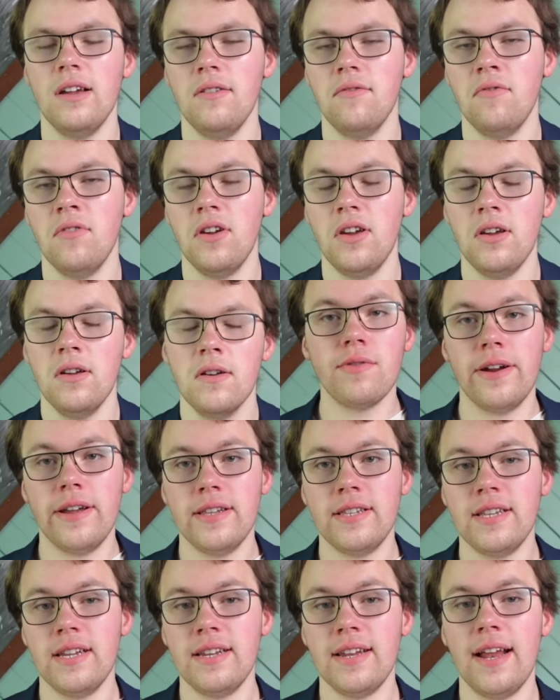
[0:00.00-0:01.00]
AAV.
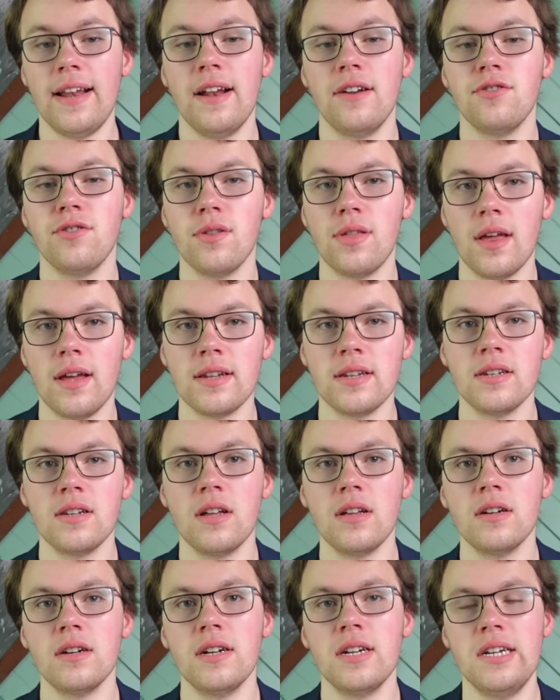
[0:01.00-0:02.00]
Bryson, $900,000
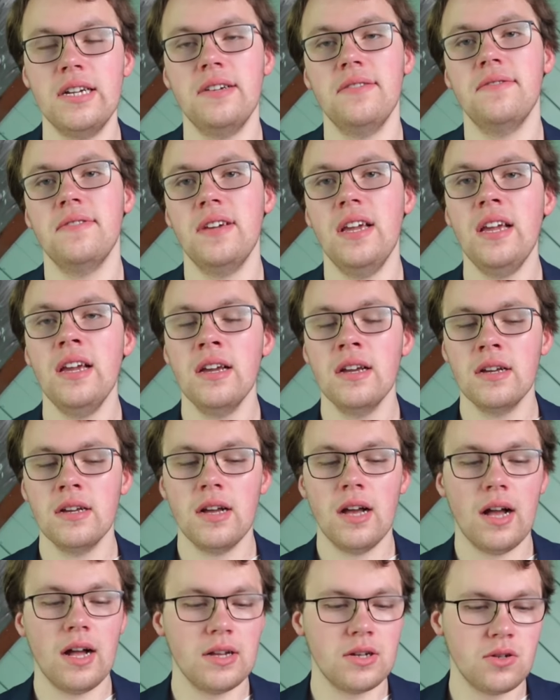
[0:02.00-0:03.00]
AAV.
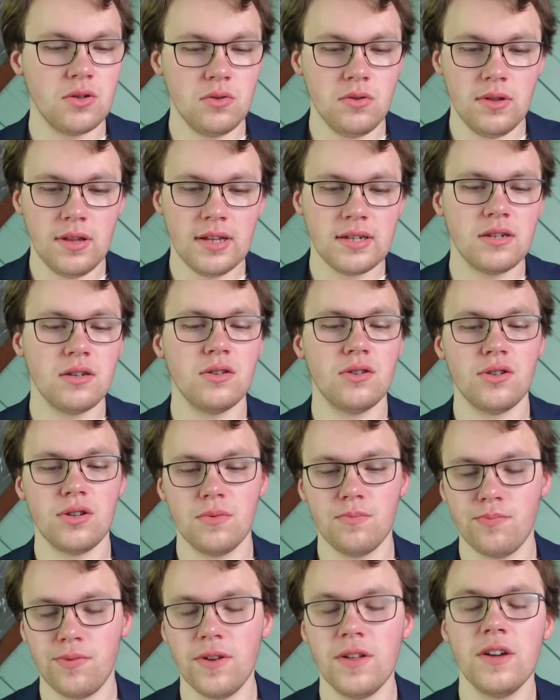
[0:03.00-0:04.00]
Uh, so this was
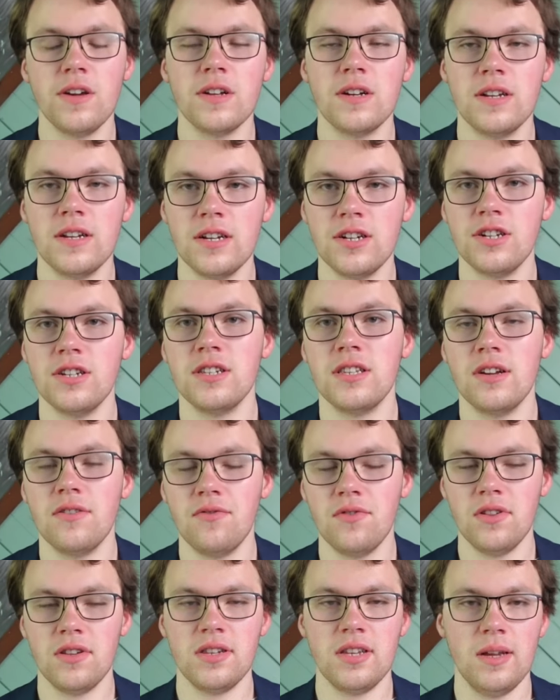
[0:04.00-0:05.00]
some pretty good additions there
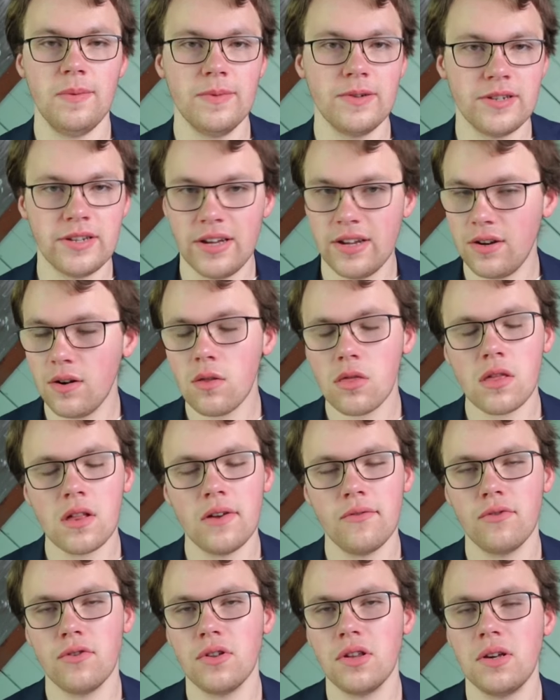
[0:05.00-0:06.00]
for the Sabres. Now, I don't think
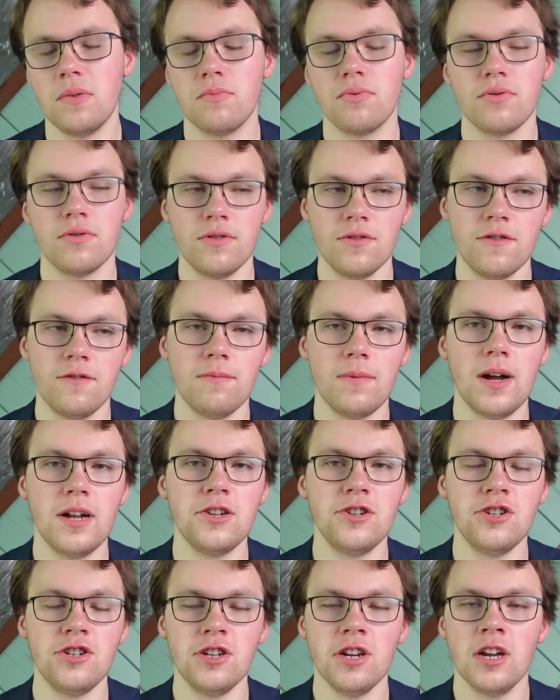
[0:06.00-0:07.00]
they've really improved
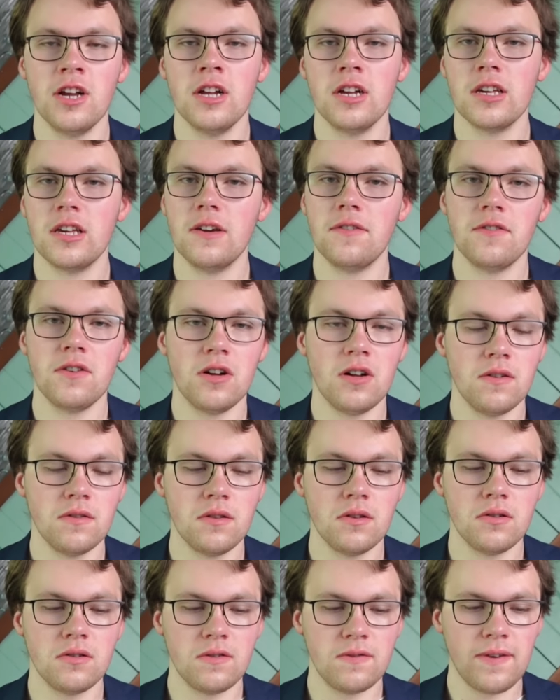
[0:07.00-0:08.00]
much given all
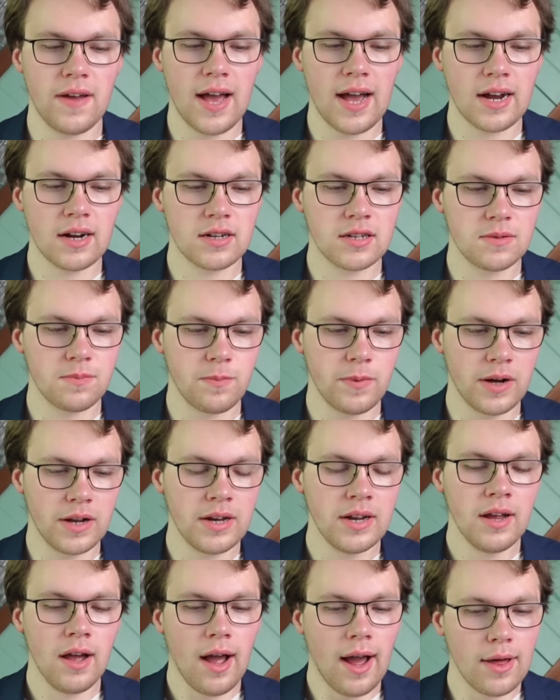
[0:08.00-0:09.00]
those facts,
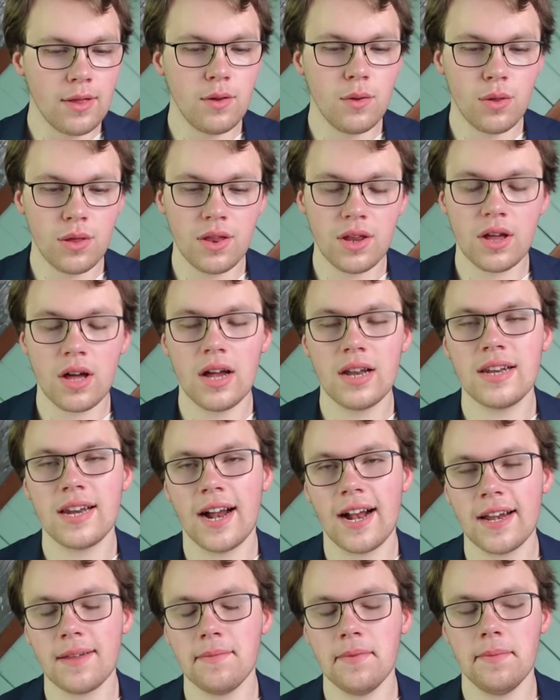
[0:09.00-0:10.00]
but I do think they got a
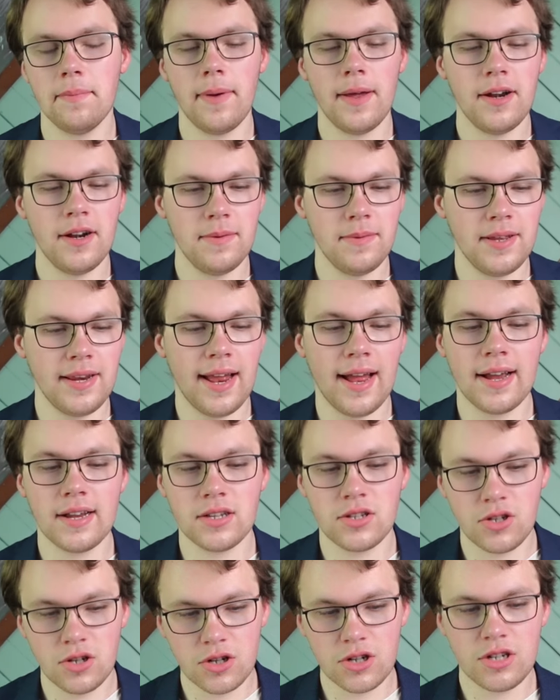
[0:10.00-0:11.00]
tiny bit better better. I mean, and
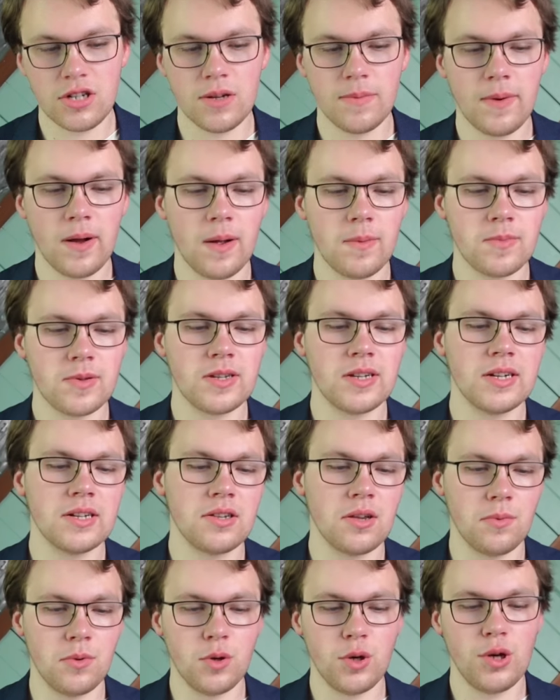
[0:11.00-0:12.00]
Zucker to bomb six,
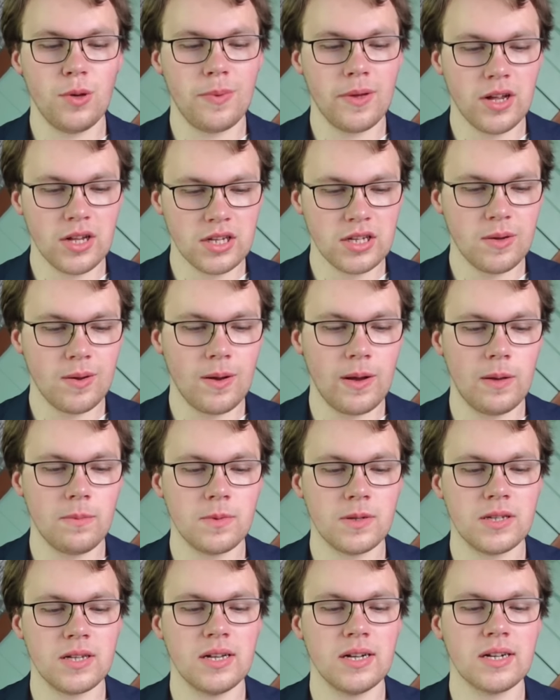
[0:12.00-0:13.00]
Aube-Kubel to bomb
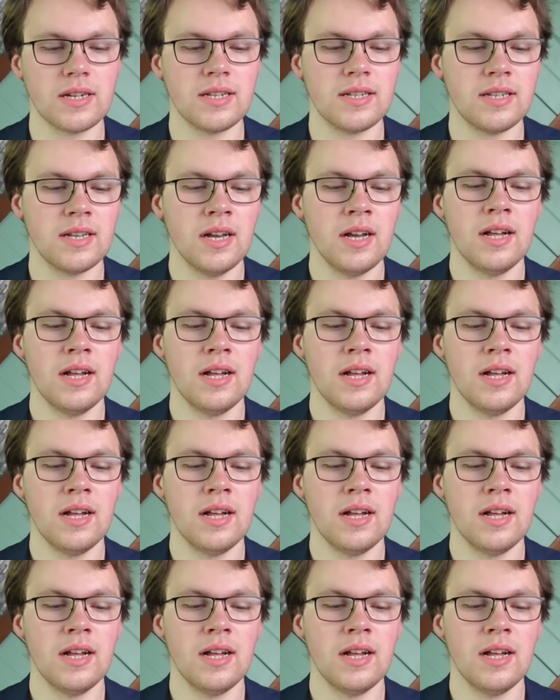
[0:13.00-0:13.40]
six,